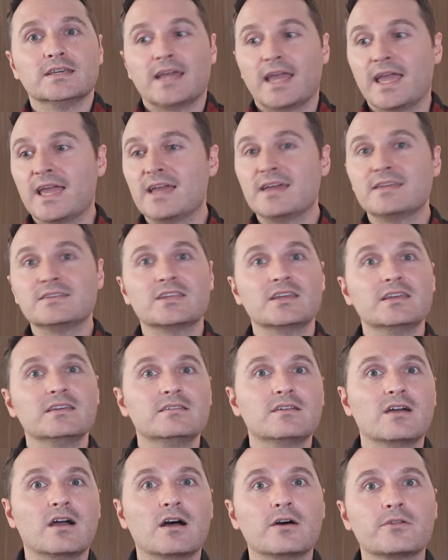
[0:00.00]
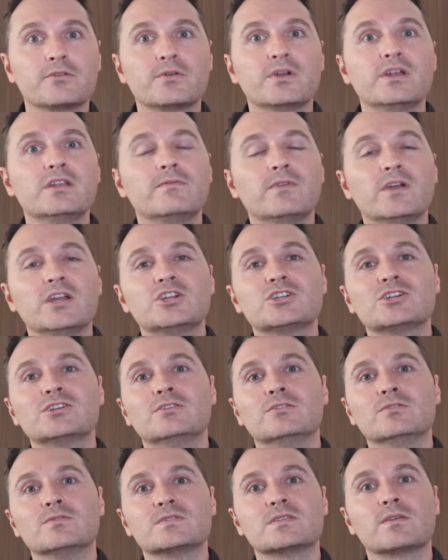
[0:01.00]
And in other innovation
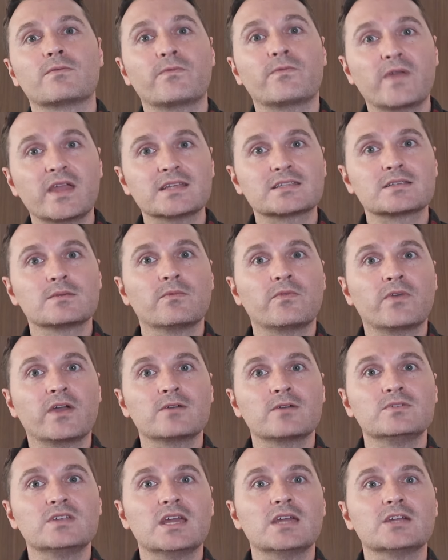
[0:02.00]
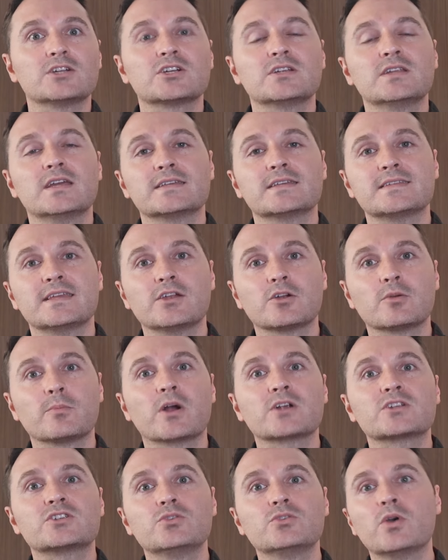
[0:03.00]
news, the Fantom Foundation has
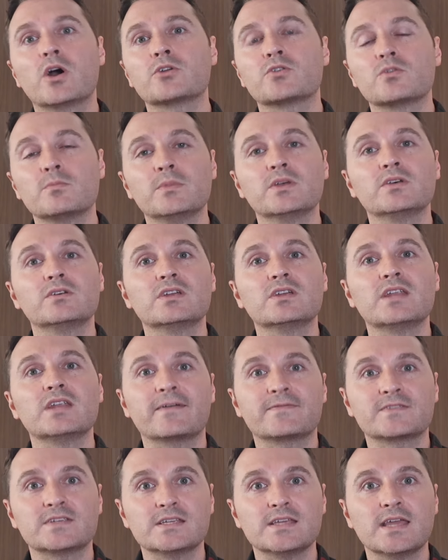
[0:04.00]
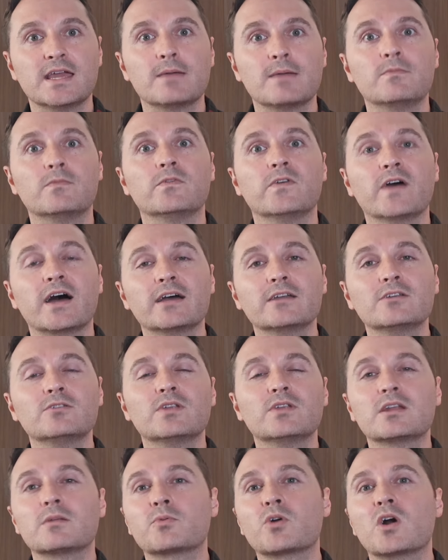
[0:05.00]
earmarked 200 million FTM, valued
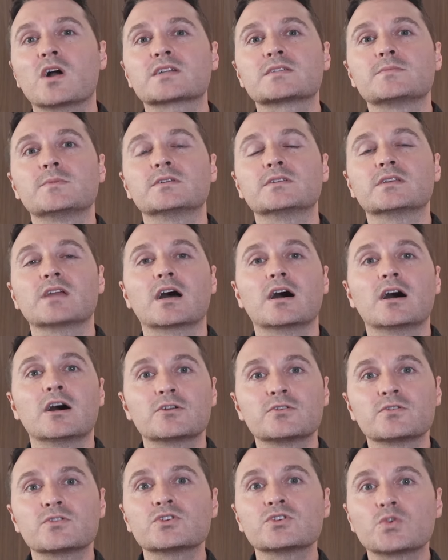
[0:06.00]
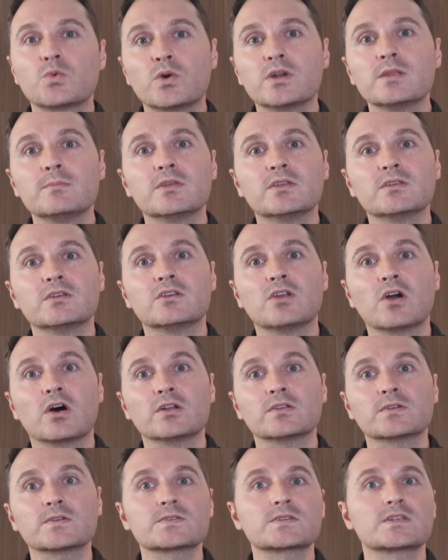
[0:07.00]
at approximately $120 million,
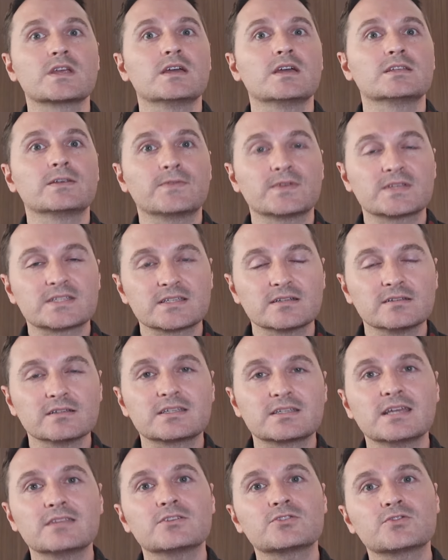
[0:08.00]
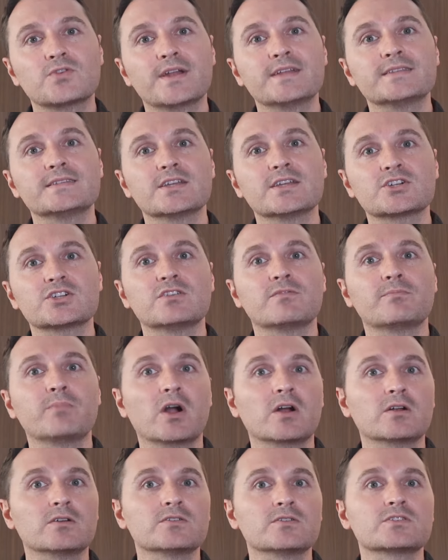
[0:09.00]
to facilitate the transition of
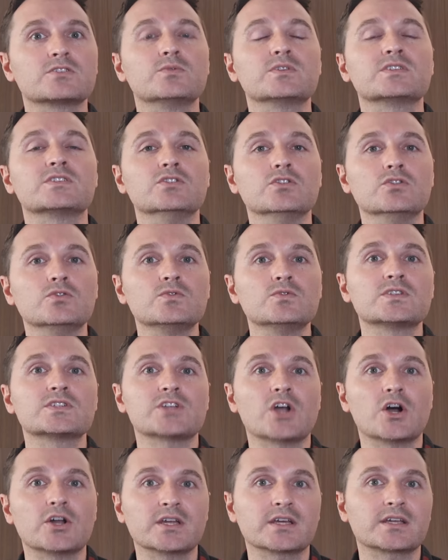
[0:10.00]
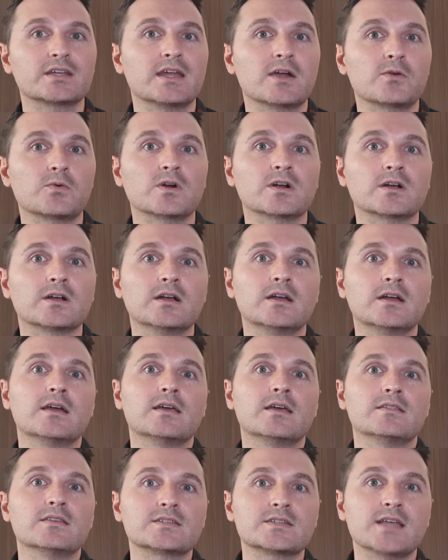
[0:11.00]
partners to its new Sonic network.
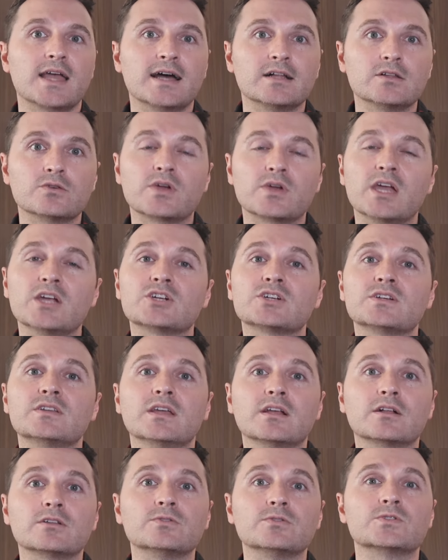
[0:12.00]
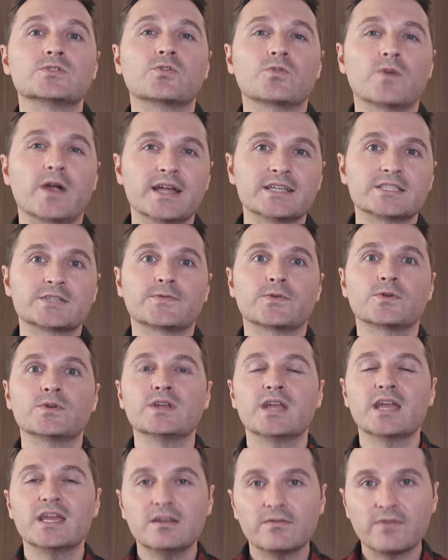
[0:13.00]
This allocation includes grants for
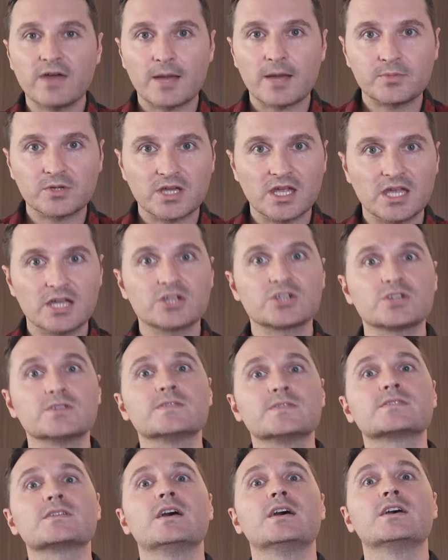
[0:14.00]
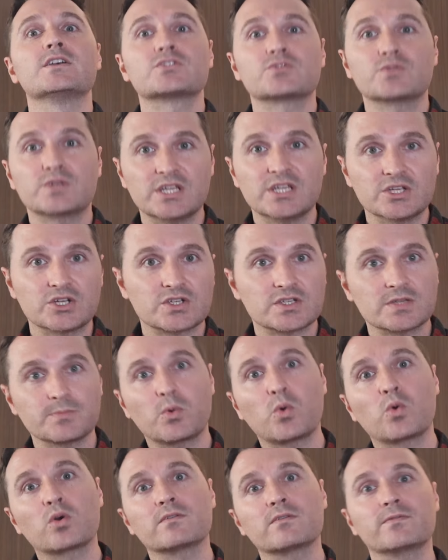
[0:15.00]
native applications, strategic
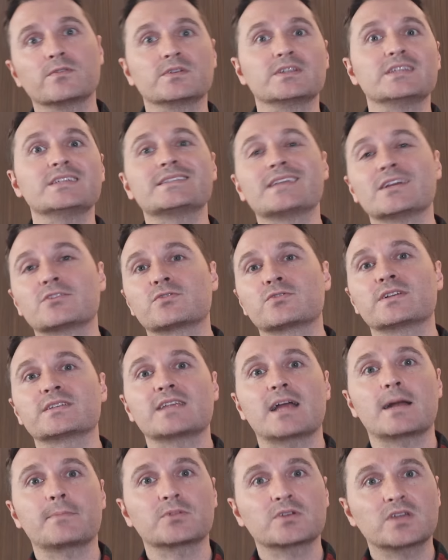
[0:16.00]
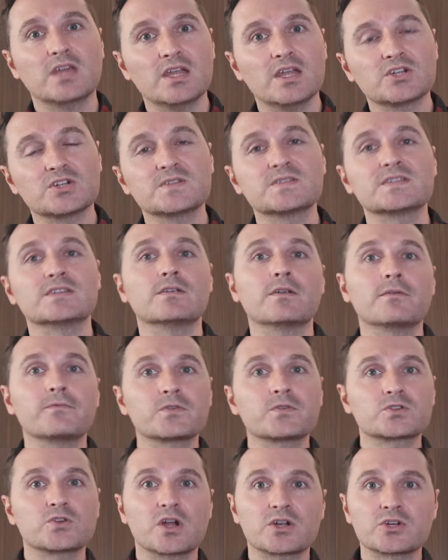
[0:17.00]
support for decentralized applications and
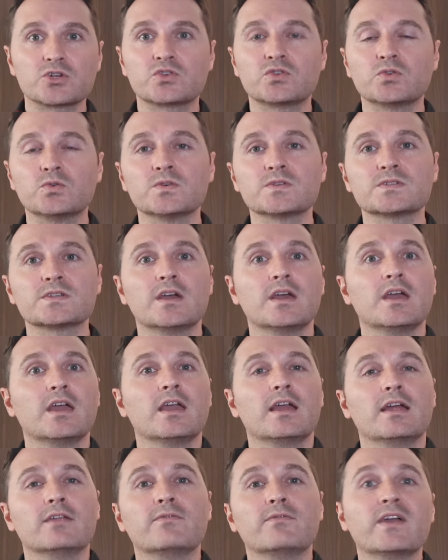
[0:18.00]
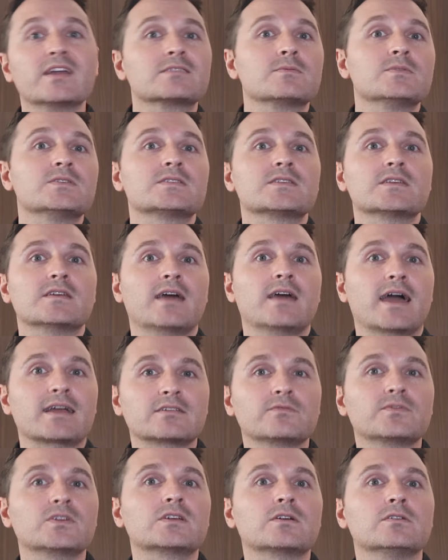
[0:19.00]
infrastructure tools, and Fantom is
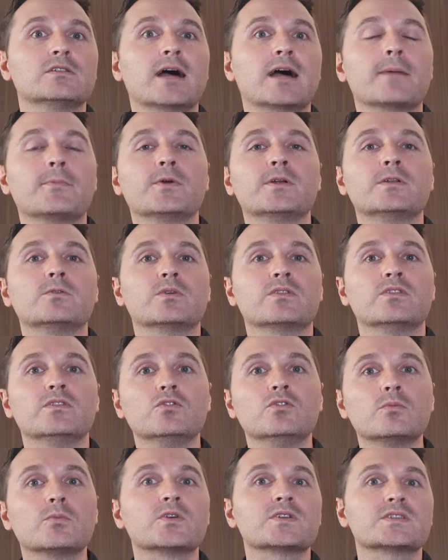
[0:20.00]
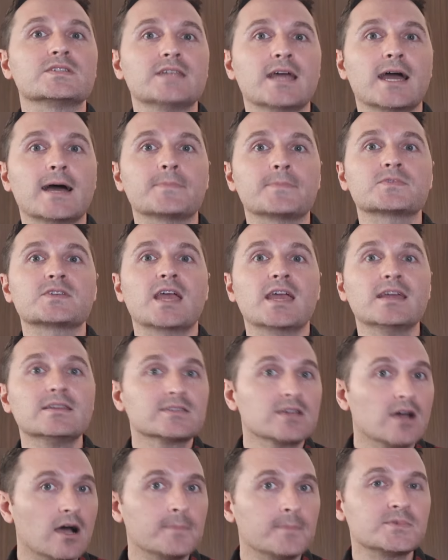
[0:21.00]
actively collaborating with numerous dApps and
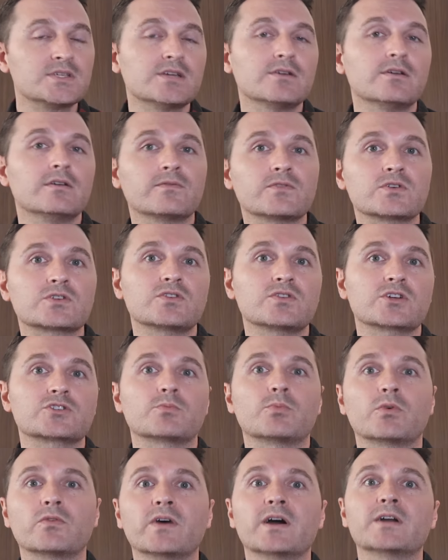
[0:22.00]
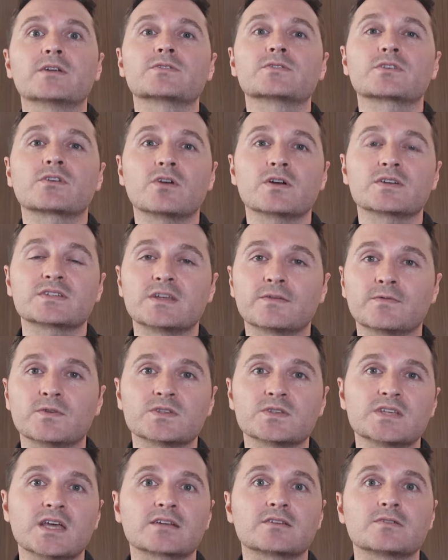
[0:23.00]
top-tier infrastructure providers across different
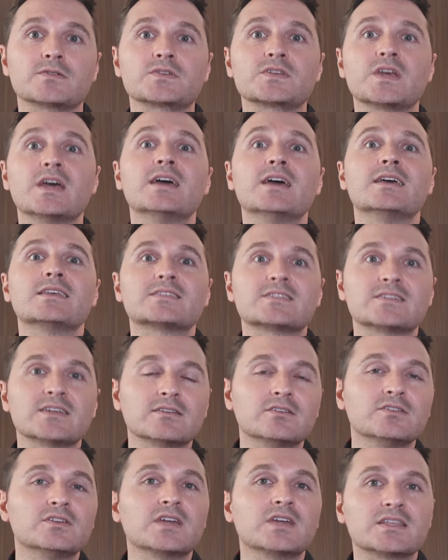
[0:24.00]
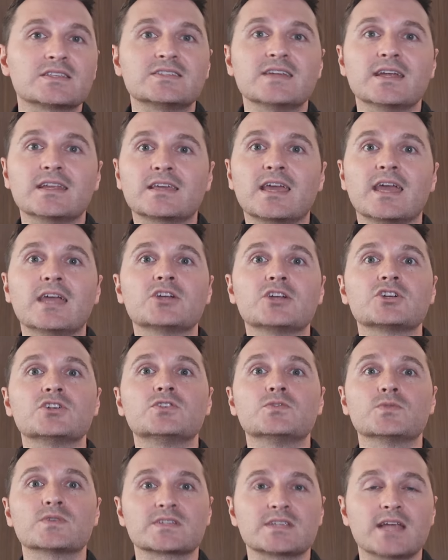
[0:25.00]
sectors, signaling its dedication
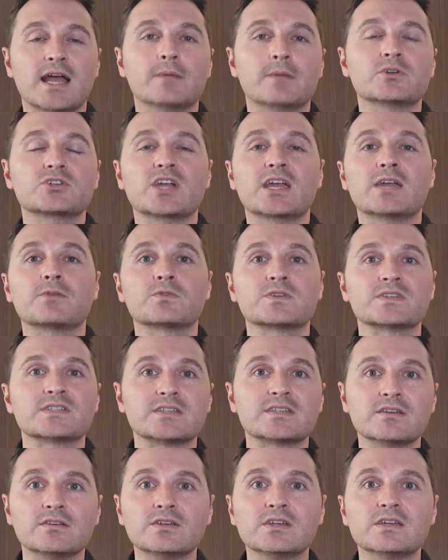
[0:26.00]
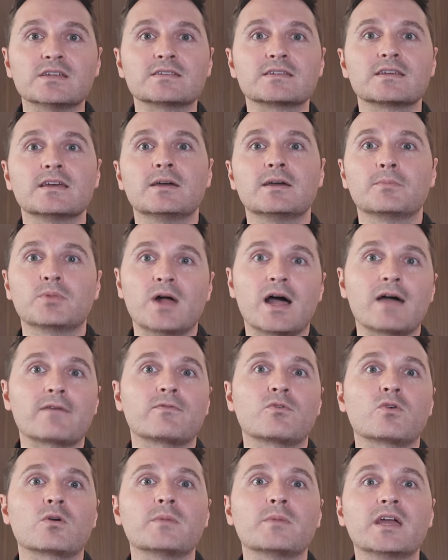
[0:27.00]
to establish a resilient
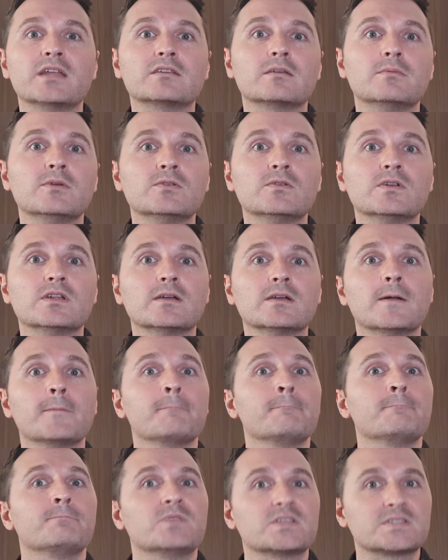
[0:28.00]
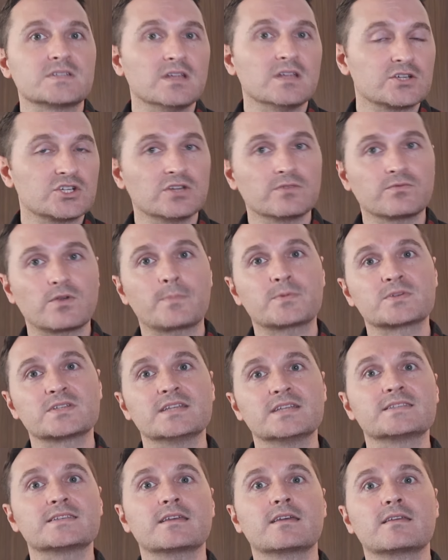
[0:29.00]
platform and community. This initiative
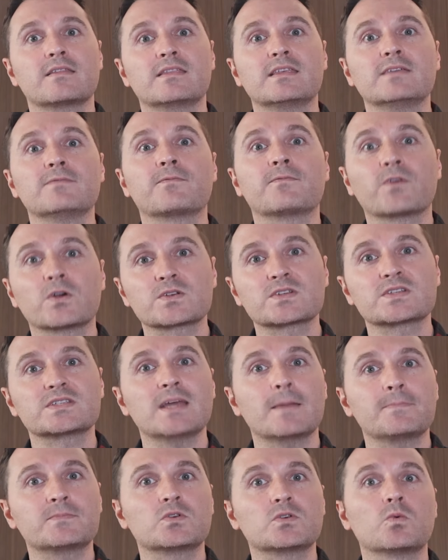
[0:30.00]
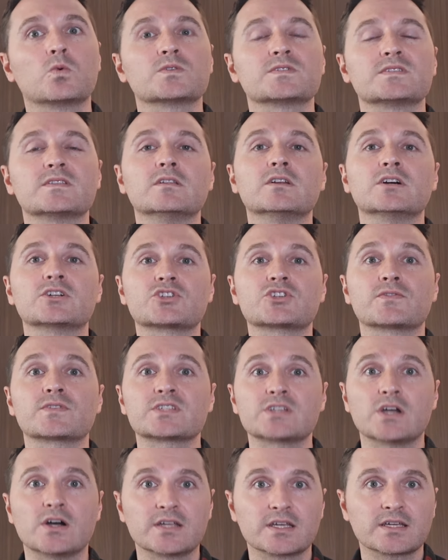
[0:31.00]
represents the first step towards the launch of
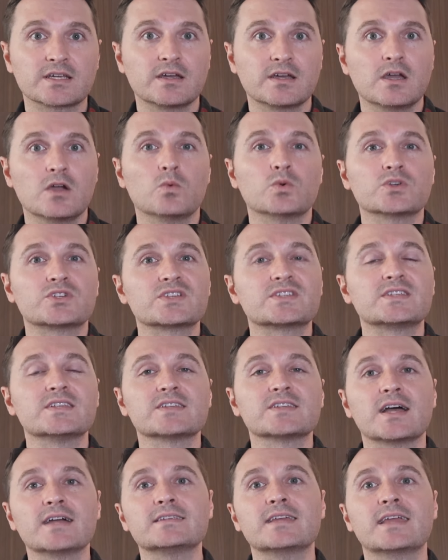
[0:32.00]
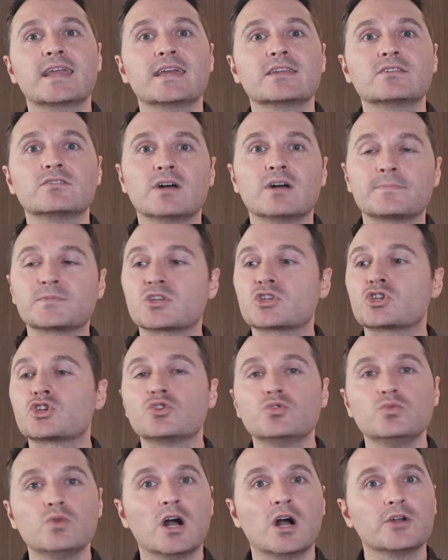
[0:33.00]
Sonic, which is designed to handle up to
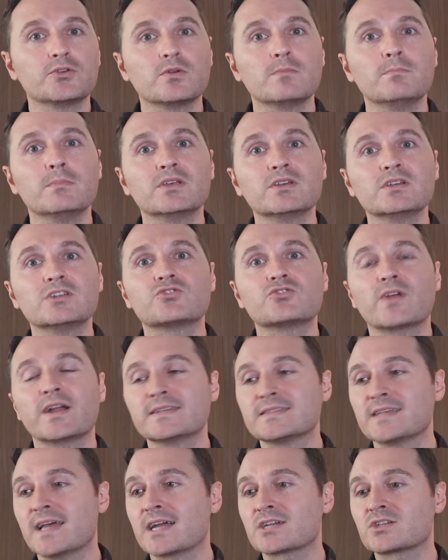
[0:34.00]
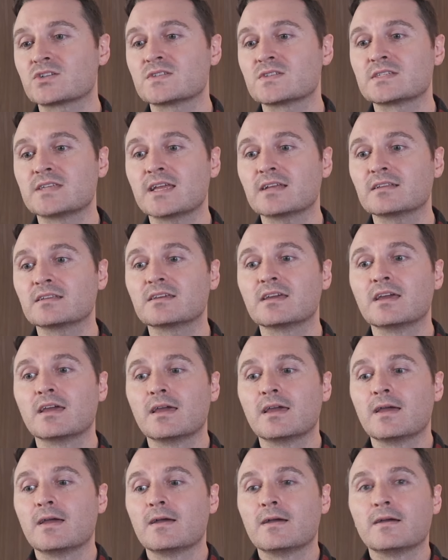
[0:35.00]
200 million transactions daily.
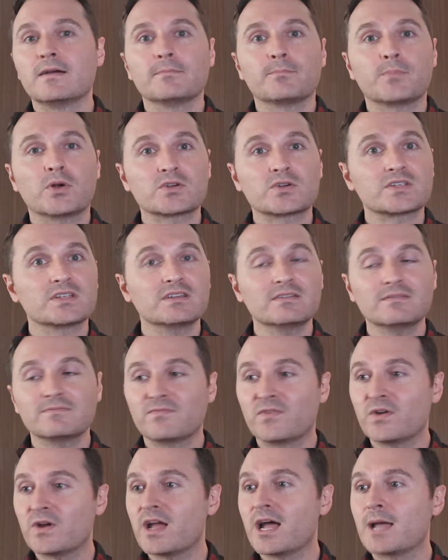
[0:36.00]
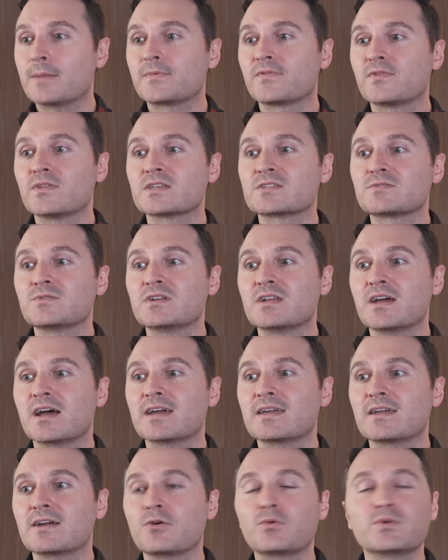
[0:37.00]
Personally, very hyped for this one.
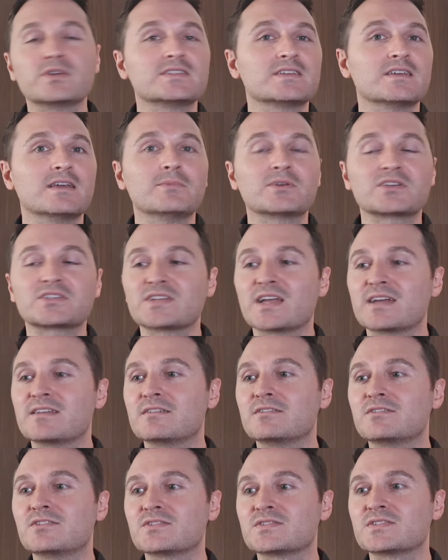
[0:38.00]
I always am excited to